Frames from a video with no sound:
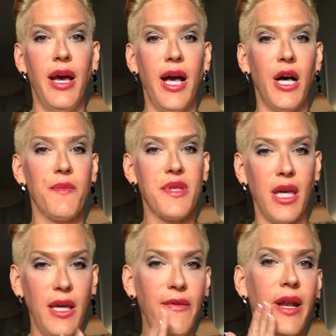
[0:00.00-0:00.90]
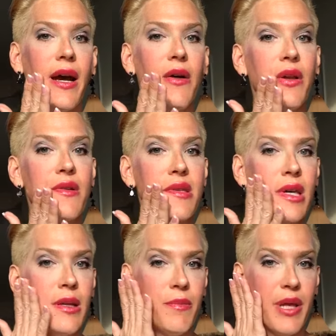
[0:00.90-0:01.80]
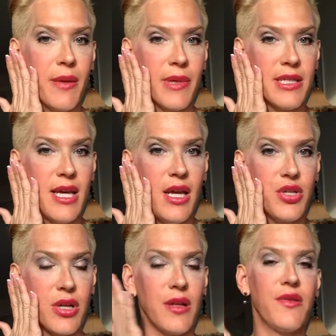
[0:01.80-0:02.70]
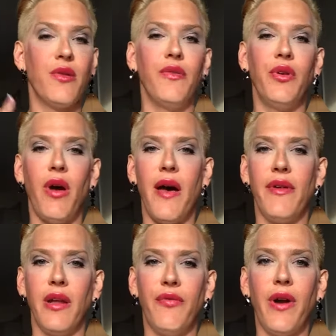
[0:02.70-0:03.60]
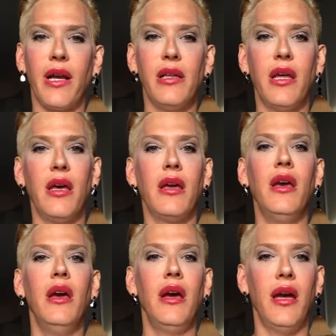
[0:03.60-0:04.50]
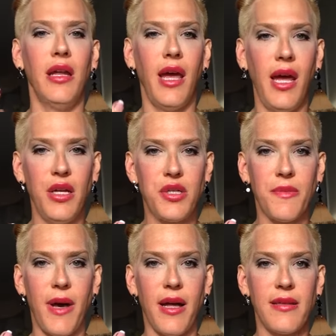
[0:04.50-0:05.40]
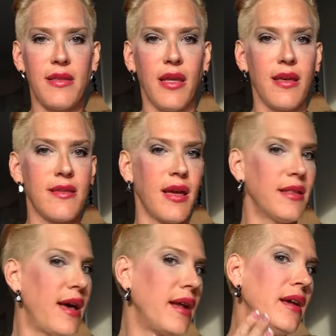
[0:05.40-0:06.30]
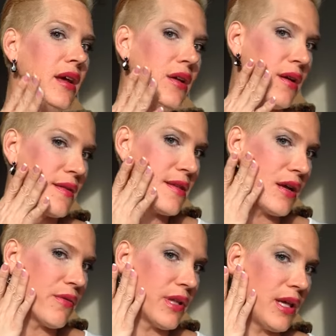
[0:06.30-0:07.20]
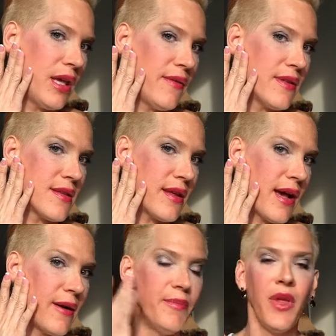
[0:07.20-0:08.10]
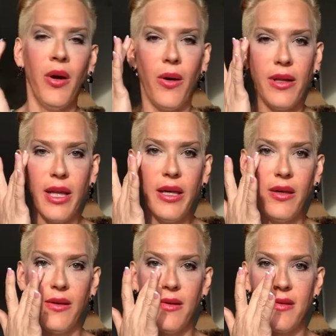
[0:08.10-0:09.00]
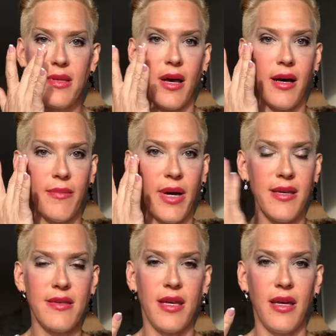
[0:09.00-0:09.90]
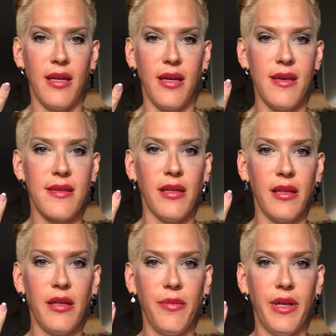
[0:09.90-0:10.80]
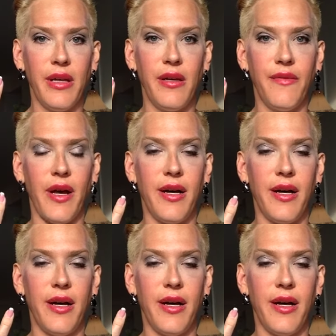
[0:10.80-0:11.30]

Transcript: helps even out your skin pigmentation. So if you have any freckling, any age spots, things like that, you can see it really evens it out. All I use on my skin is a little bit of,